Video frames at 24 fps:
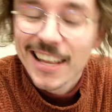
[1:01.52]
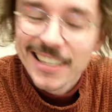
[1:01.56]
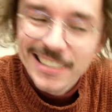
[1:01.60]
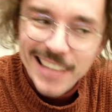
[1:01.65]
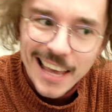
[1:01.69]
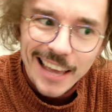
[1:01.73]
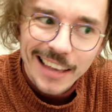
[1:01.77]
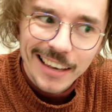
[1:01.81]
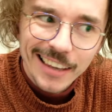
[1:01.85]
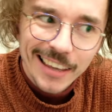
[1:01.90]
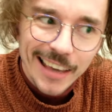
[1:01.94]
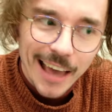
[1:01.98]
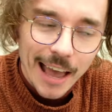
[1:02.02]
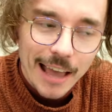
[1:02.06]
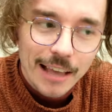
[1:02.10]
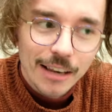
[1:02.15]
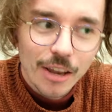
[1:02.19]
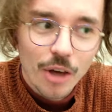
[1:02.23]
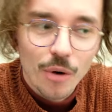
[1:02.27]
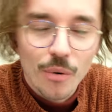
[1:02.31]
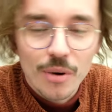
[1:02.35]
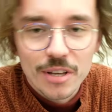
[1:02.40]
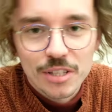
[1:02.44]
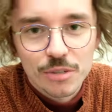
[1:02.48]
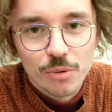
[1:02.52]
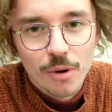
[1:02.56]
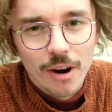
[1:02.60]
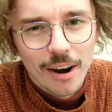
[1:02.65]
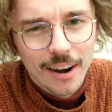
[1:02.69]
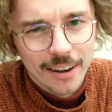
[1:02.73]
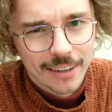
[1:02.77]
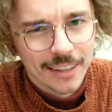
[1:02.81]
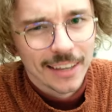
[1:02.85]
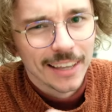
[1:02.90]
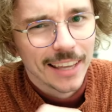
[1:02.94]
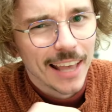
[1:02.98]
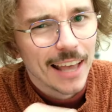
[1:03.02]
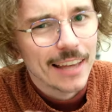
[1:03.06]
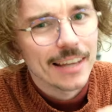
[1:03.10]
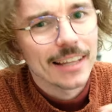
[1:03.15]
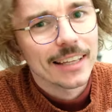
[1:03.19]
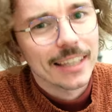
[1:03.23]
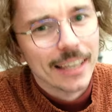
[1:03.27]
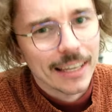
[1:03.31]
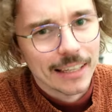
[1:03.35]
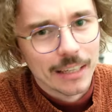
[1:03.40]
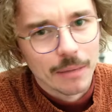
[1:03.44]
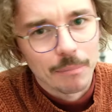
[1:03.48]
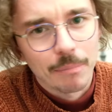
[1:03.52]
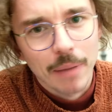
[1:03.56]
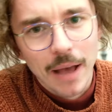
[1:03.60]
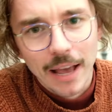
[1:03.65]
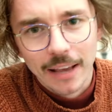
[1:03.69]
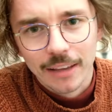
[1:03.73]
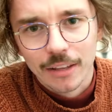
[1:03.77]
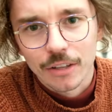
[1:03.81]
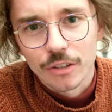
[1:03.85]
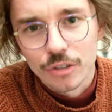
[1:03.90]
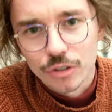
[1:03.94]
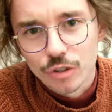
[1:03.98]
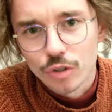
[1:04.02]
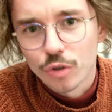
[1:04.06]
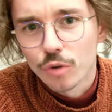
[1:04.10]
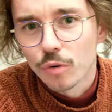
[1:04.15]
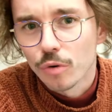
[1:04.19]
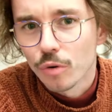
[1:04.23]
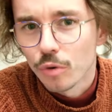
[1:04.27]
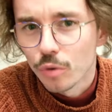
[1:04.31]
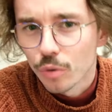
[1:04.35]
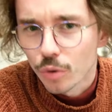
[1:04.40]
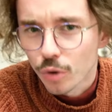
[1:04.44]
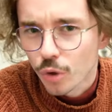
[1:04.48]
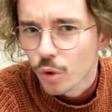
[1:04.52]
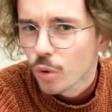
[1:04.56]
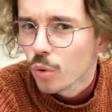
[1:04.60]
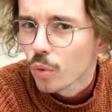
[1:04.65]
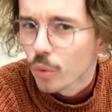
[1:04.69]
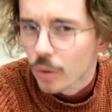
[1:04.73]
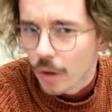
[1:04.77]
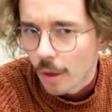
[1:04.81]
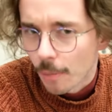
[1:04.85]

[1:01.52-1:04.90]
Daily Halo is where I can kinda kick it back and do cooler